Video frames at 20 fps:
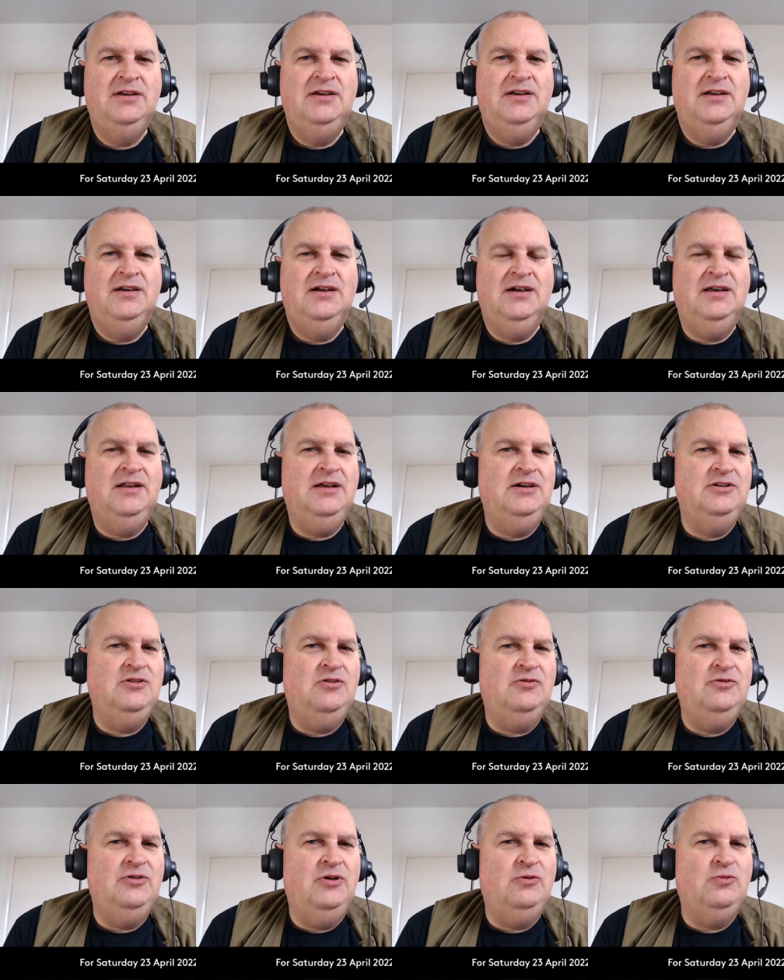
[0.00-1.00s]
And I
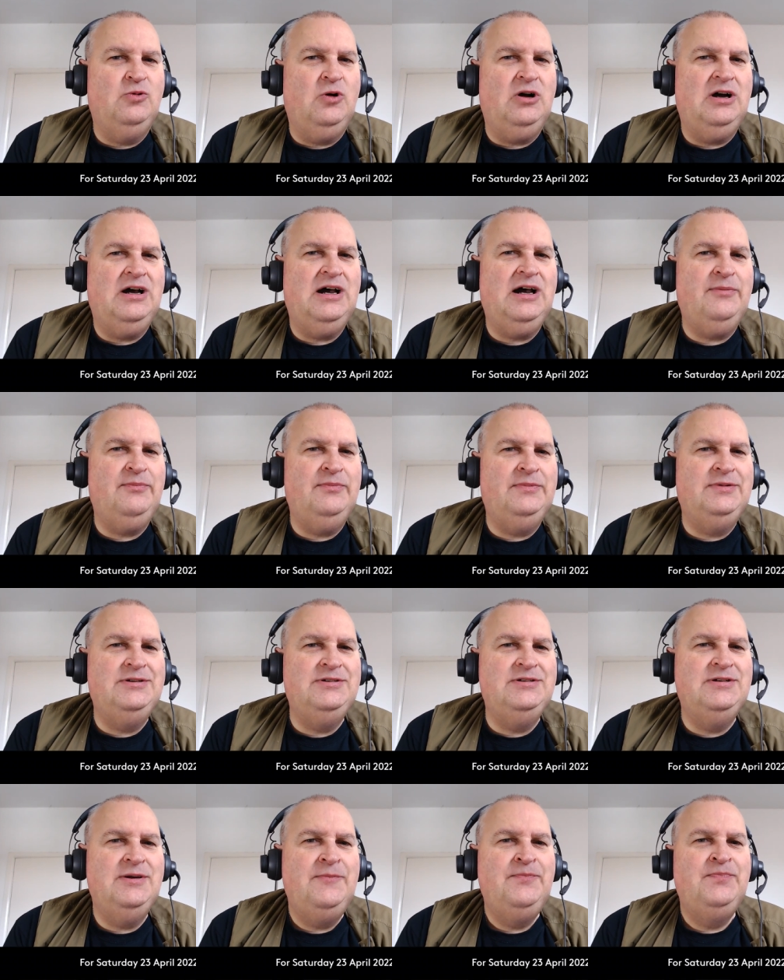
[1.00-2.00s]
don't know what
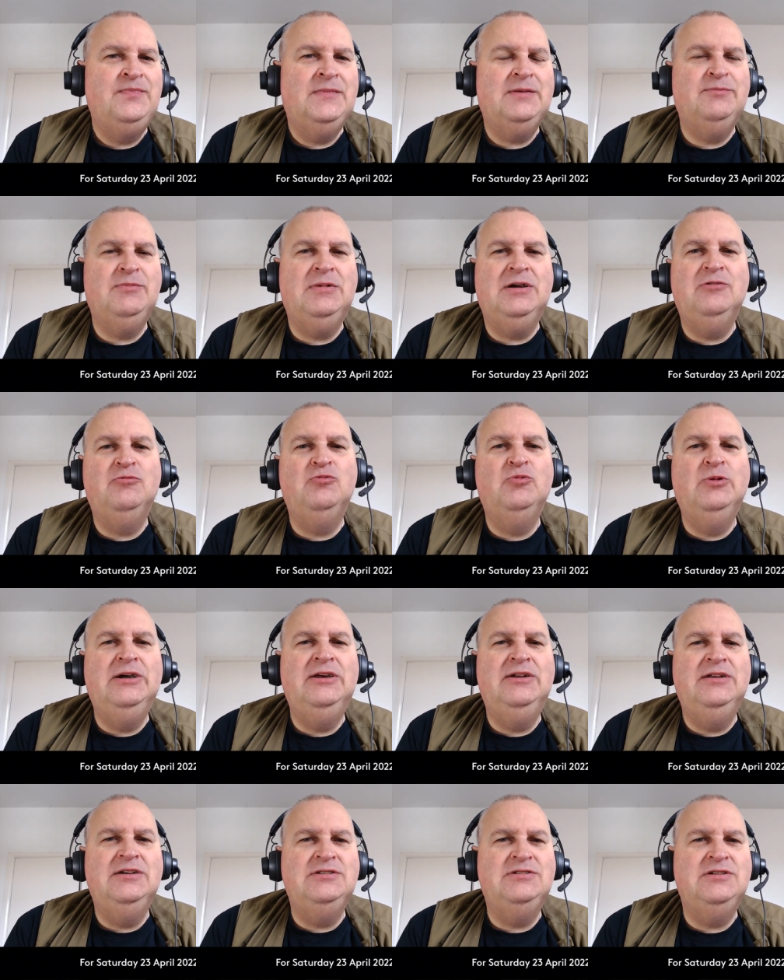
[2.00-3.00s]
happened, but
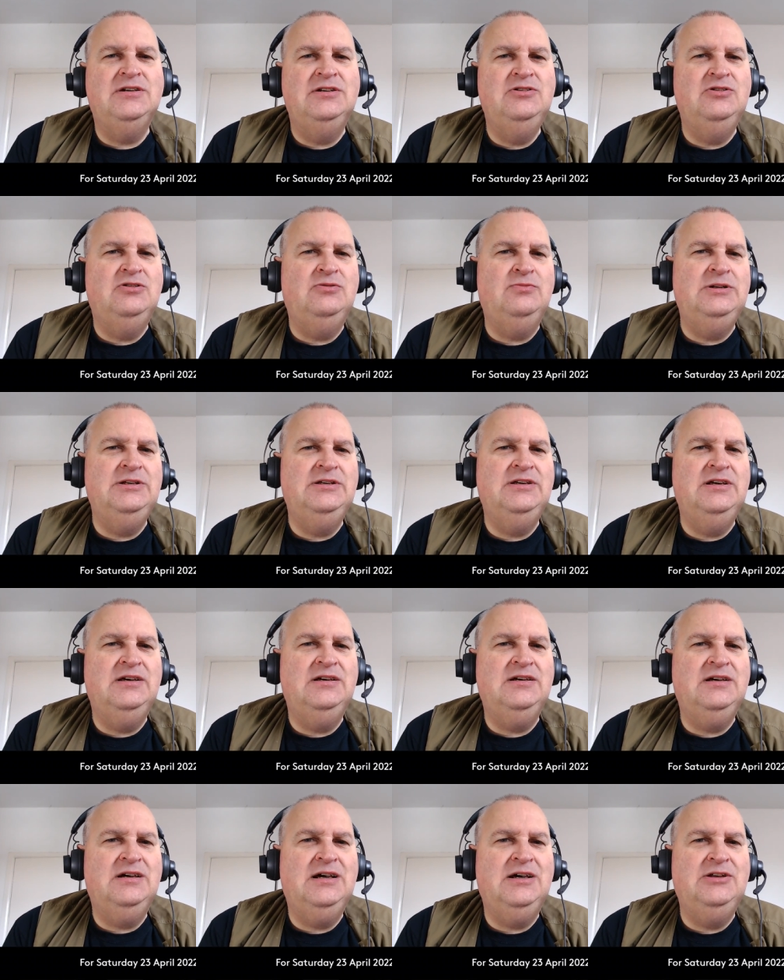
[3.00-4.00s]
whereas I normally get
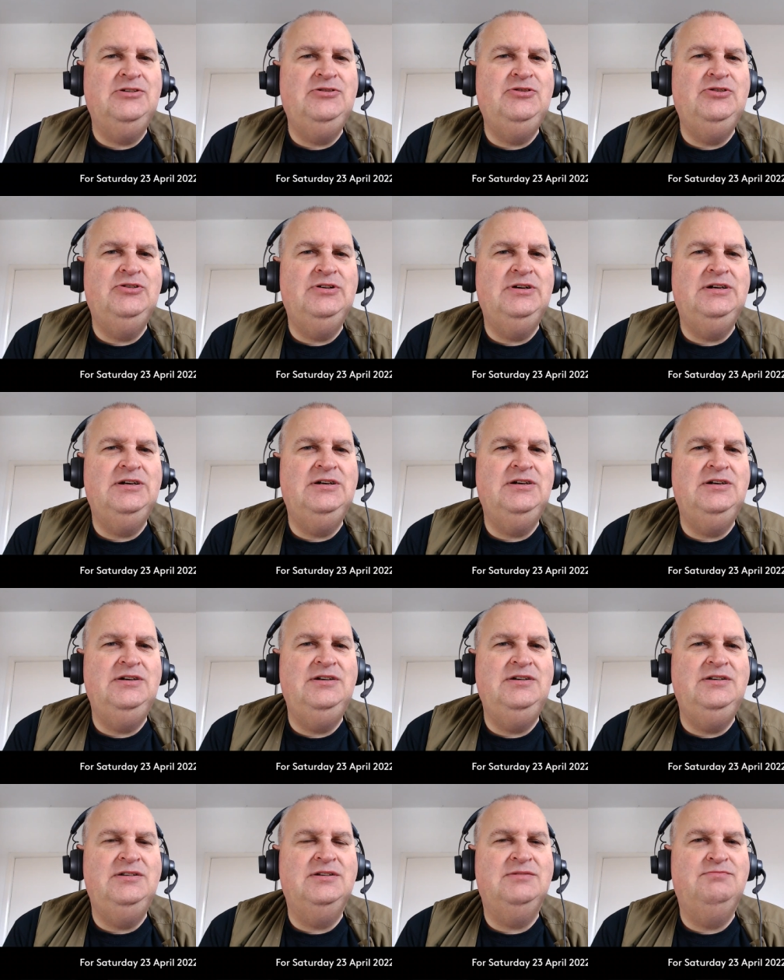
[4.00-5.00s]

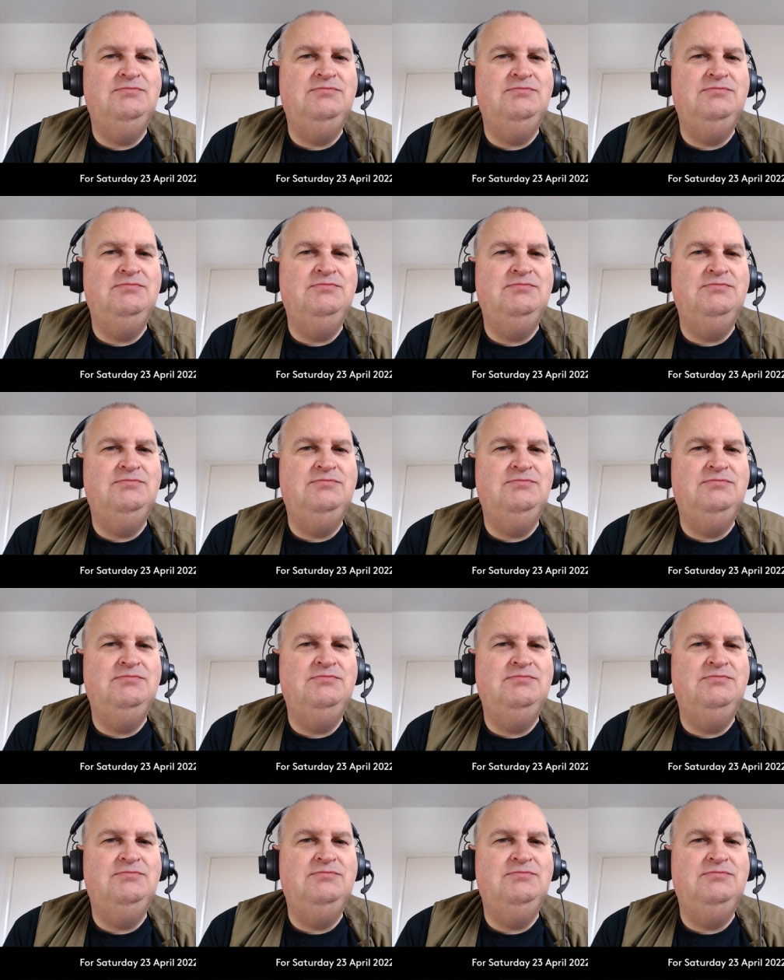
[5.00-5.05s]
100,